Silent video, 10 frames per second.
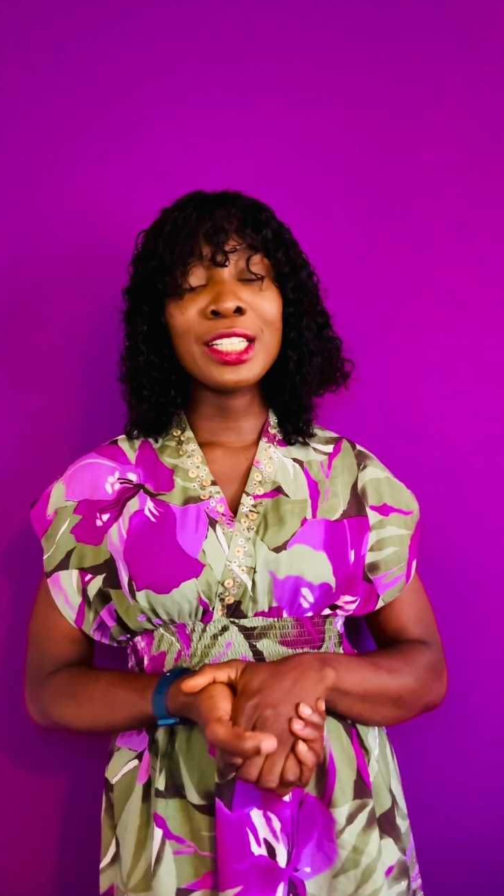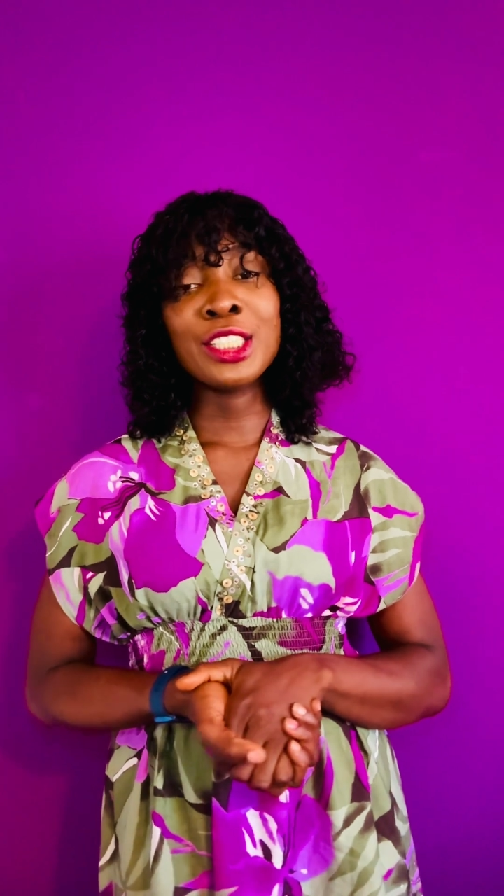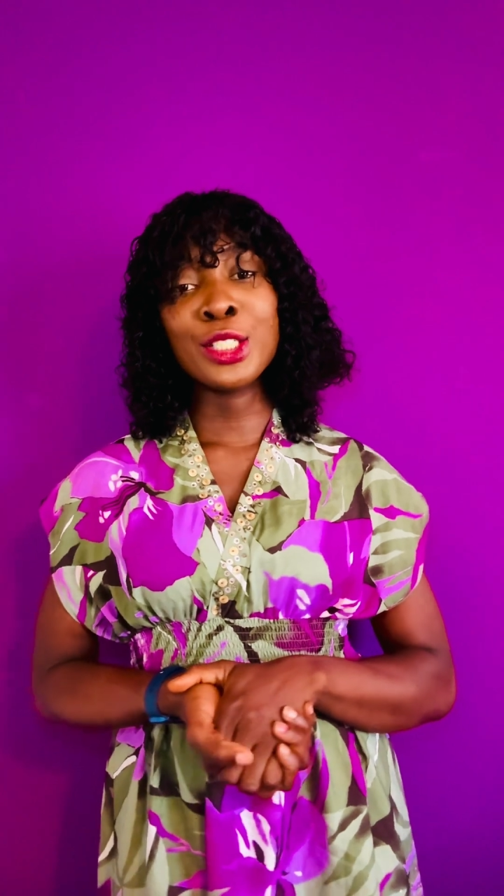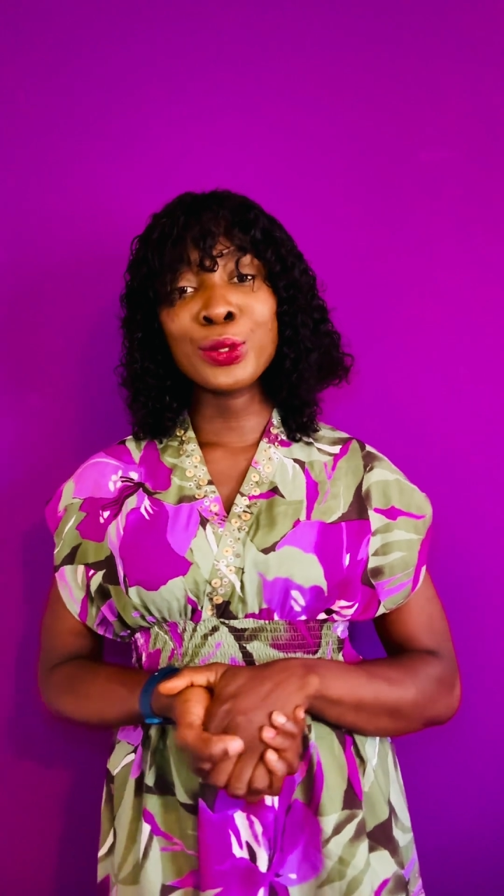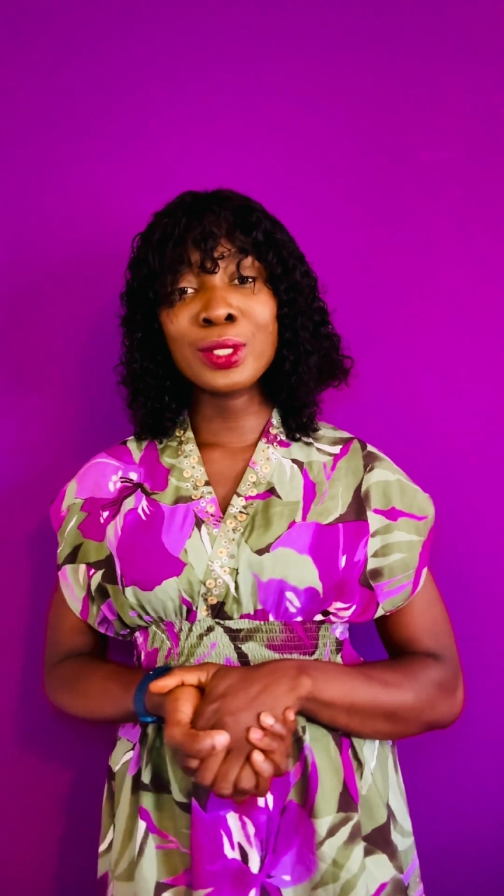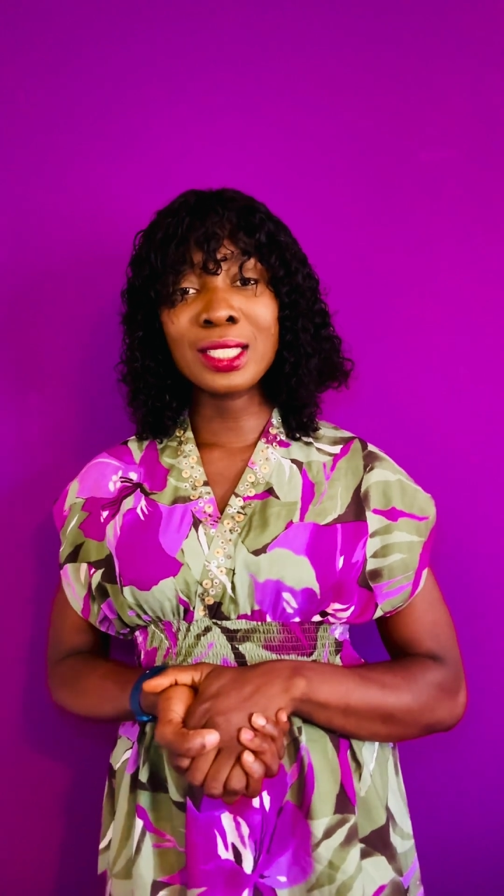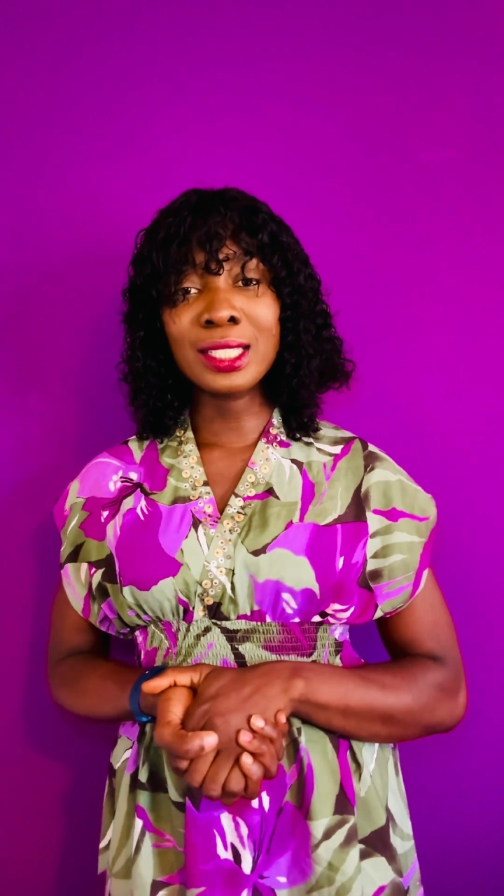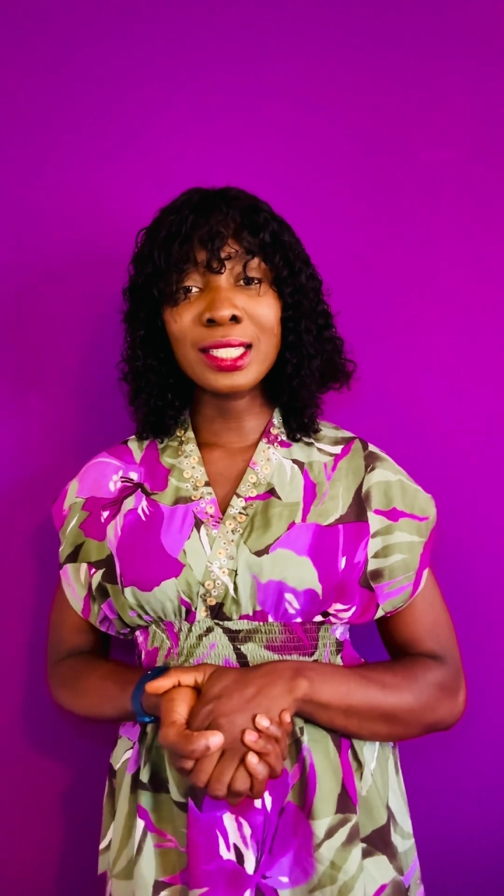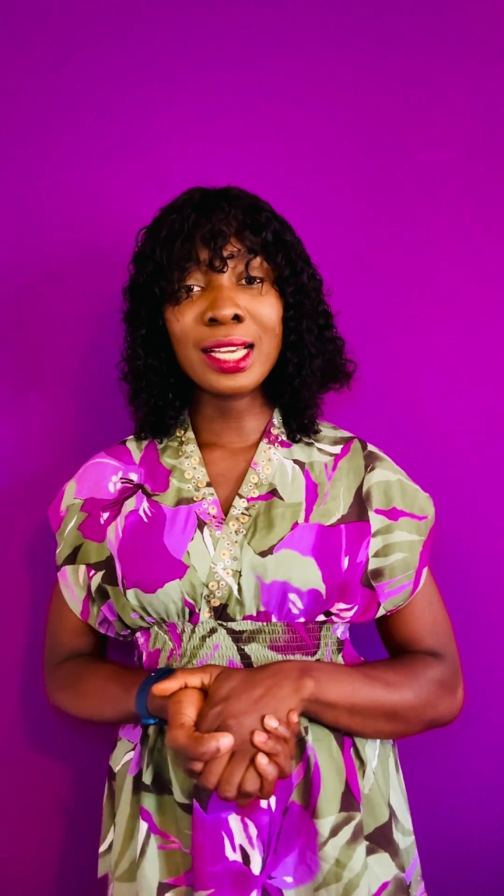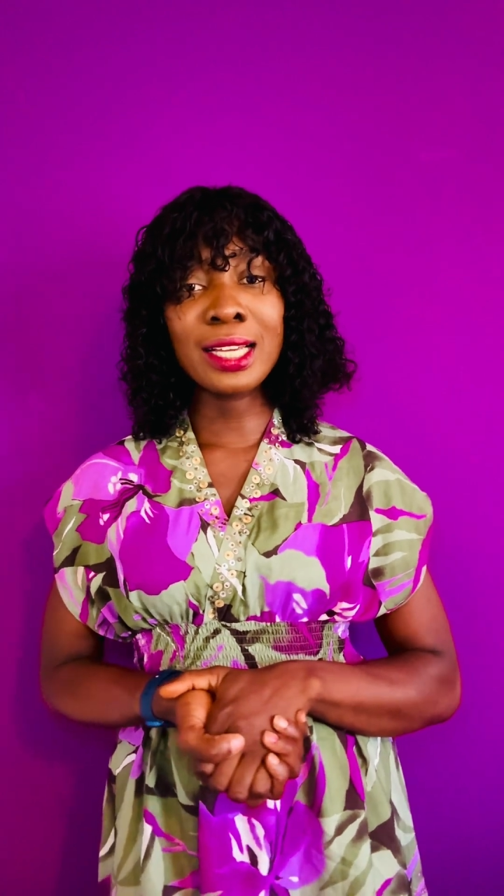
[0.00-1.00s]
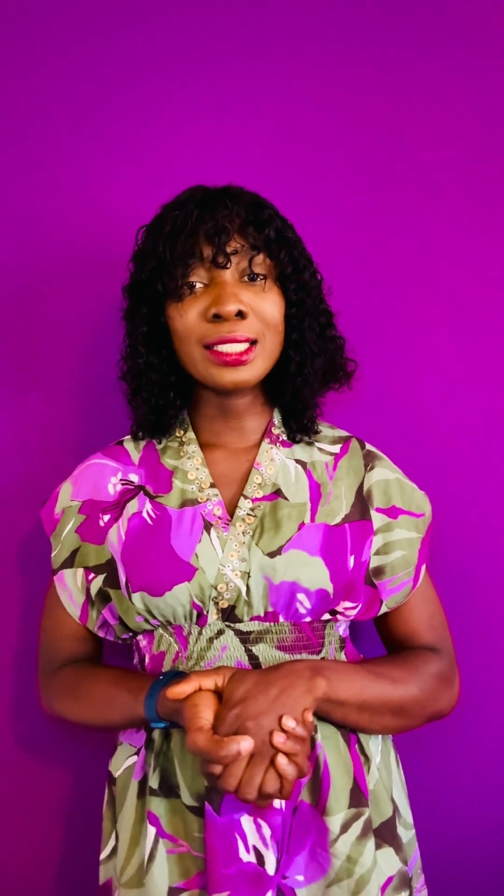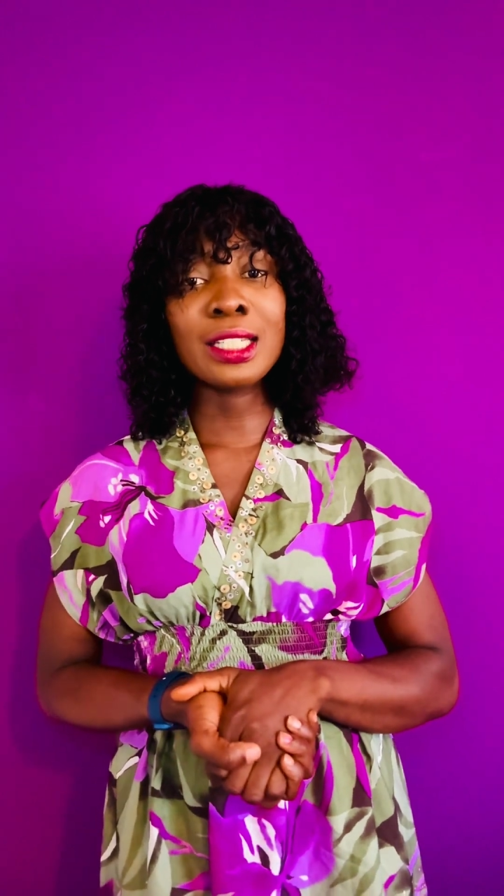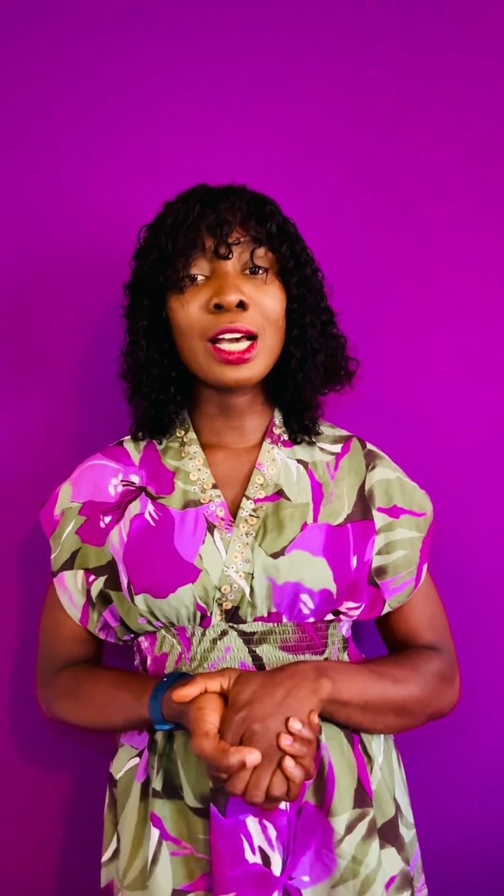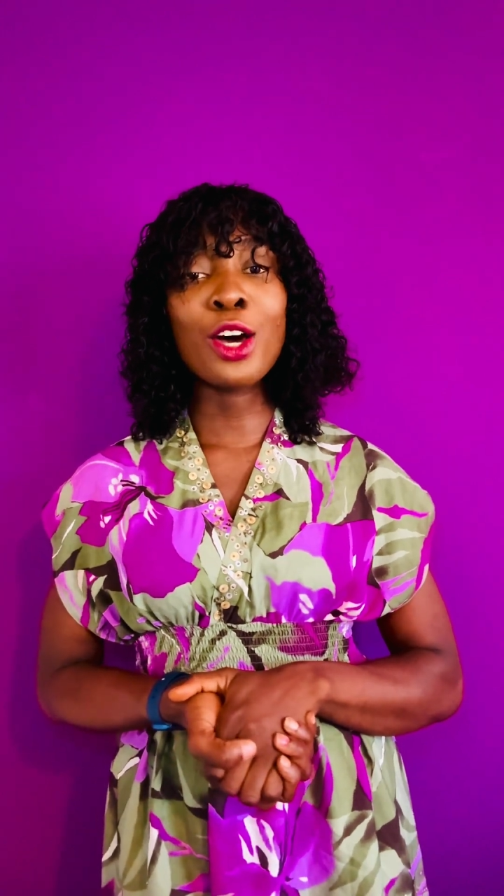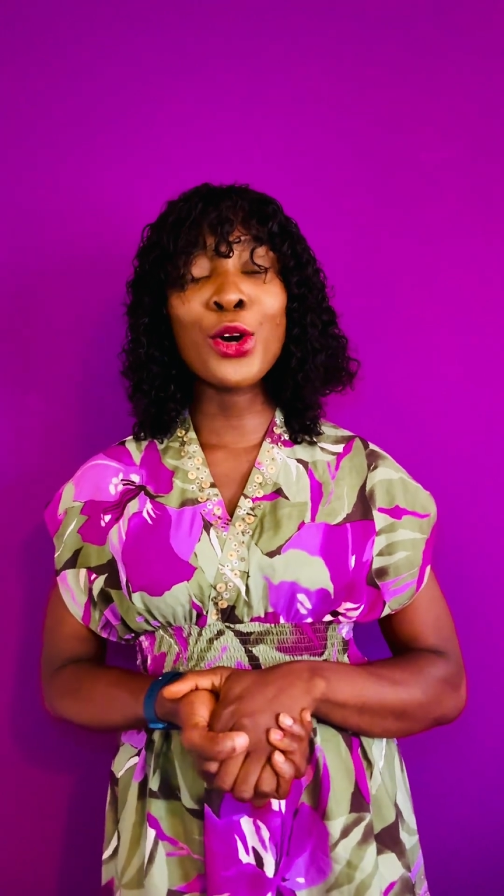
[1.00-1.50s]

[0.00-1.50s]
in New Zealand.